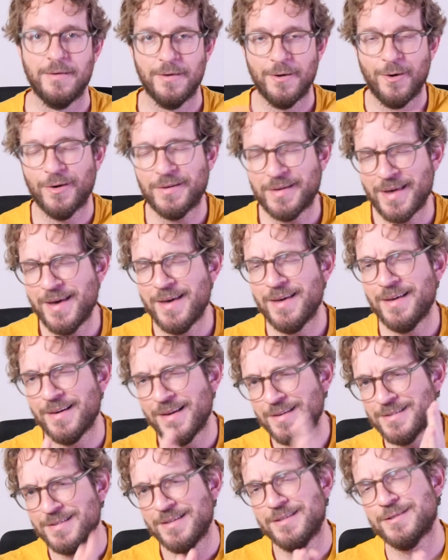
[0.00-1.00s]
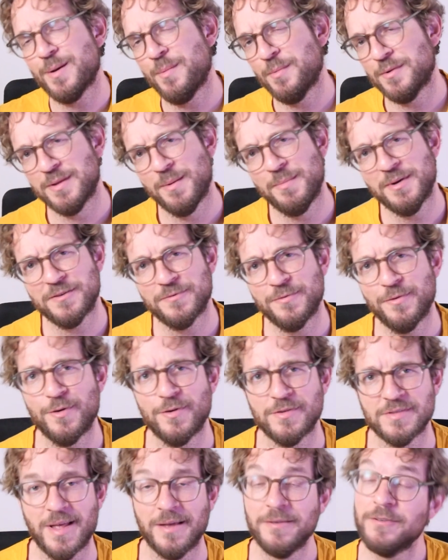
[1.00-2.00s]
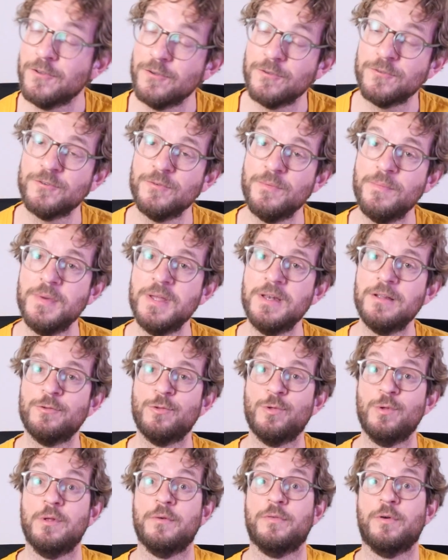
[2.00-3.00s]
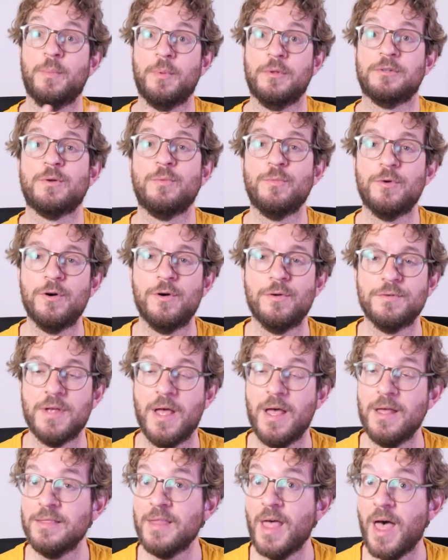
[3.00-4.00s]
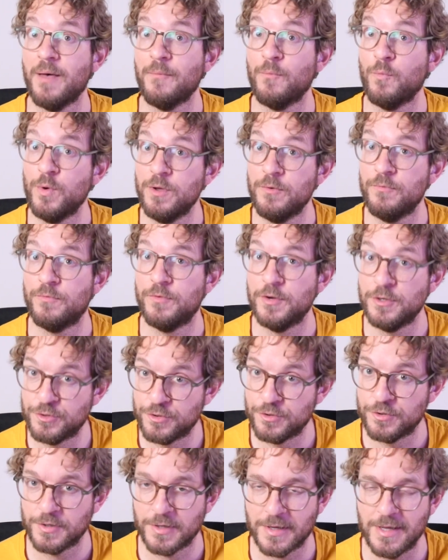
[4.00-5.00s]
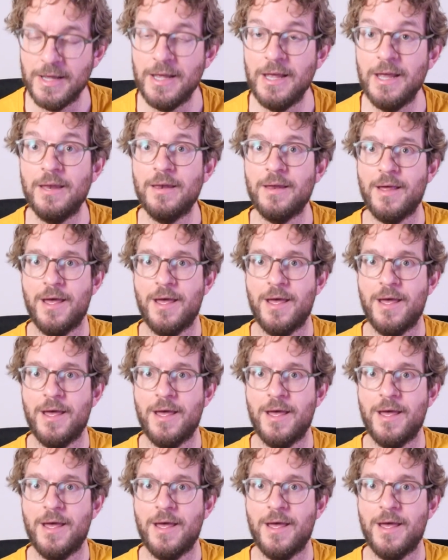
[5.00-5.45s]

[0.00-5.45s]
Okay, let's see some of the best photos that you submitted to the PhotoPills Awards and that we featured in